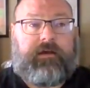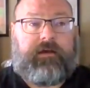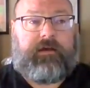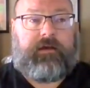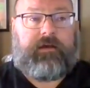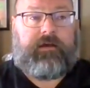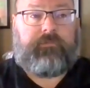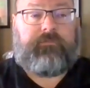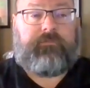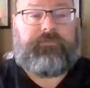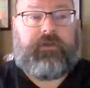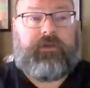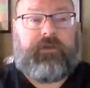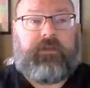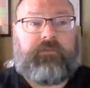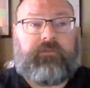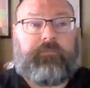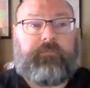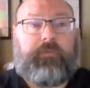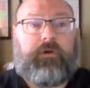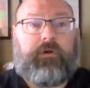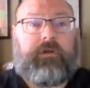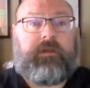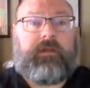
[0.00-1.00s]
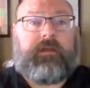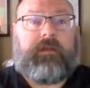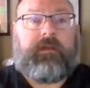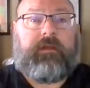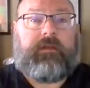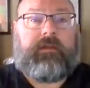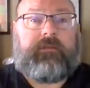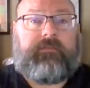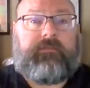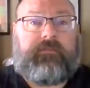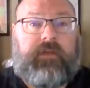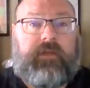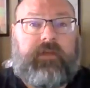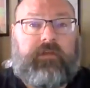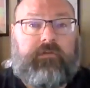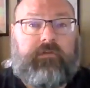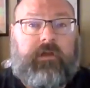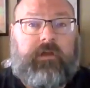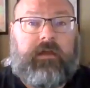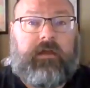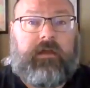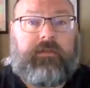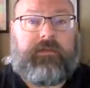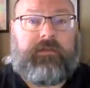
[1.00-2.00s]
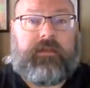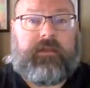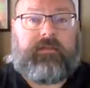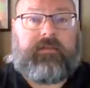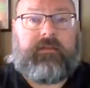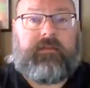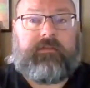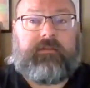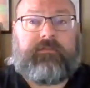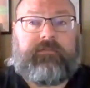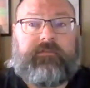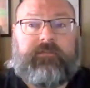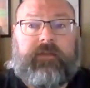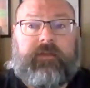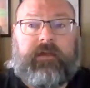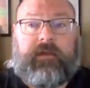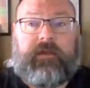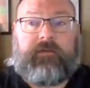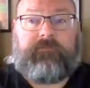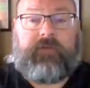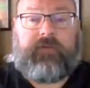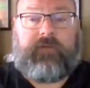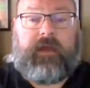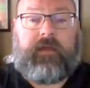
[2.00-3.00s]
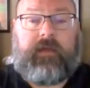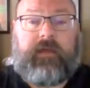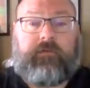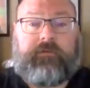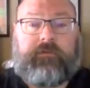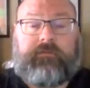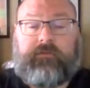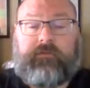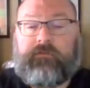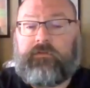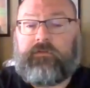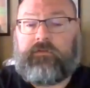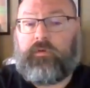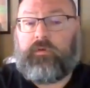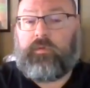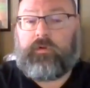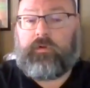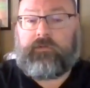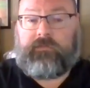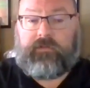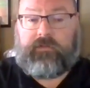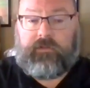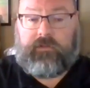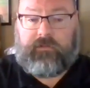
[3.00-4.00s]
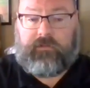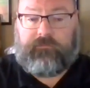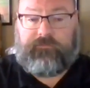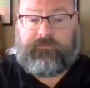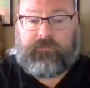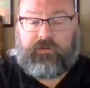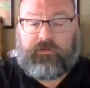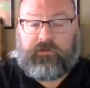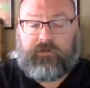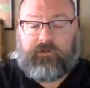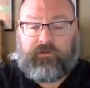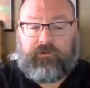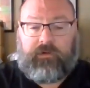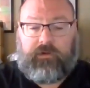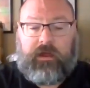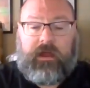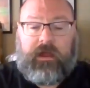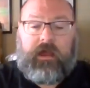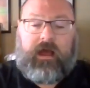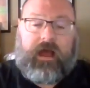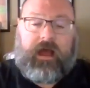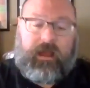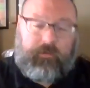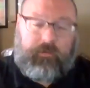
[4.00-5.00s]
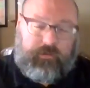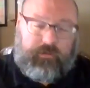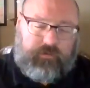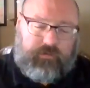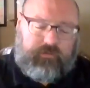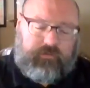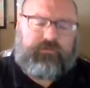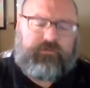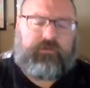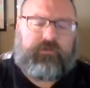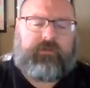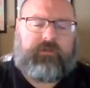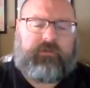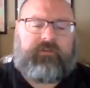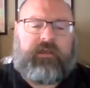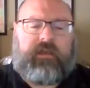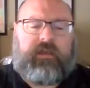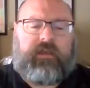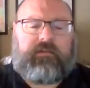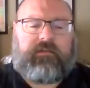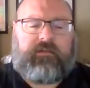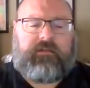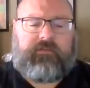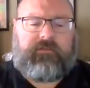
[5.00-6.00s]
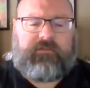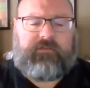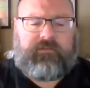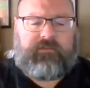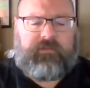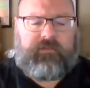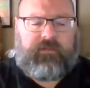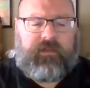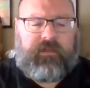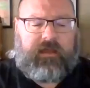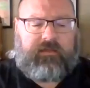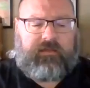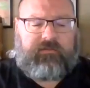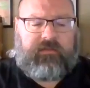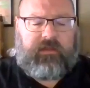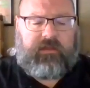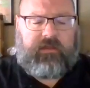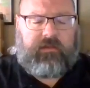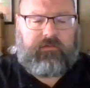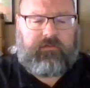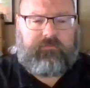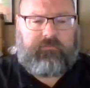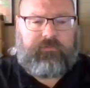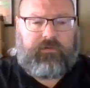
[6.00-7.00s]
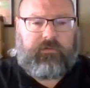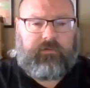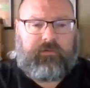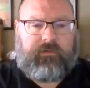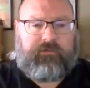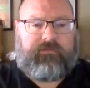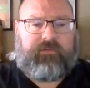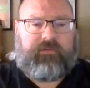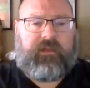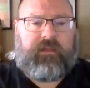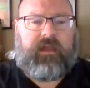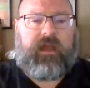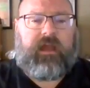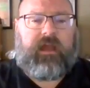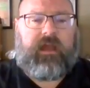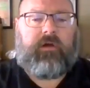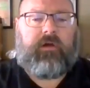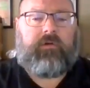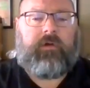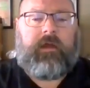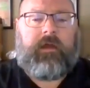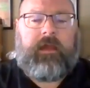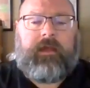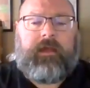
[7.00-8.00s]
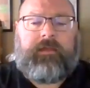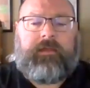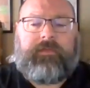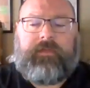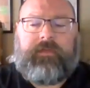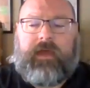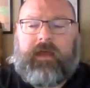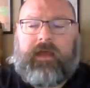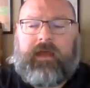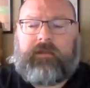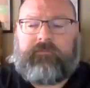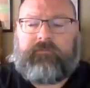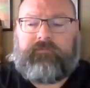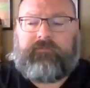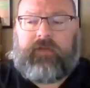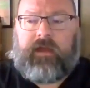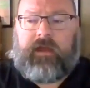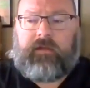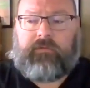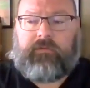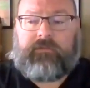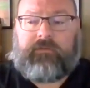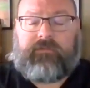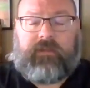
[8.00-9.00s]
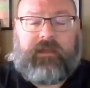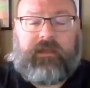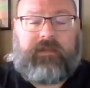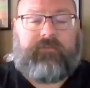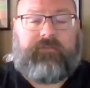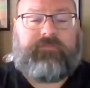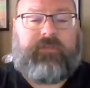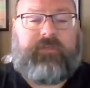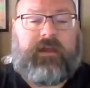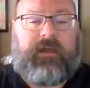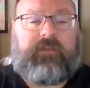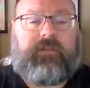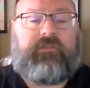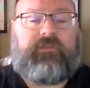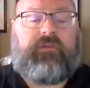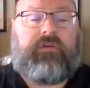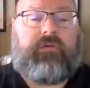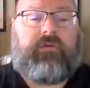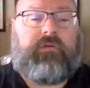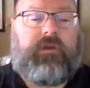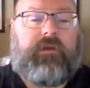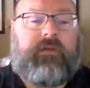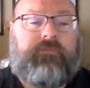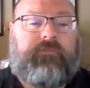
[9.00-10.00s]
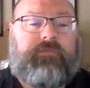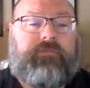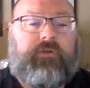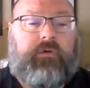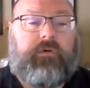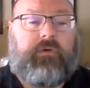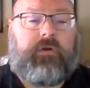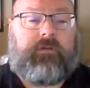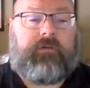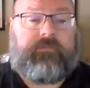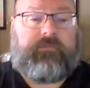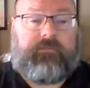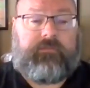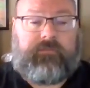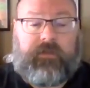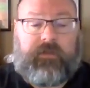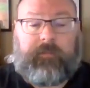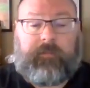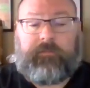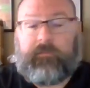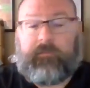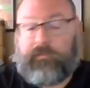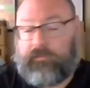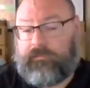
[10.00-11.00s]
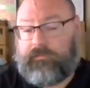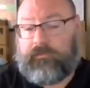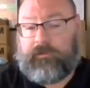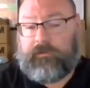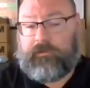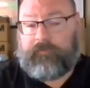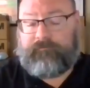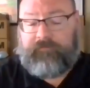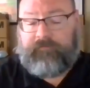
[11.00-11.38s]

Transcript: through Facebook, et cetera, that this virus is no worse than the flu, I would urge you to take a listen to that interview and see how that virus can affect you if you are susceptible to it.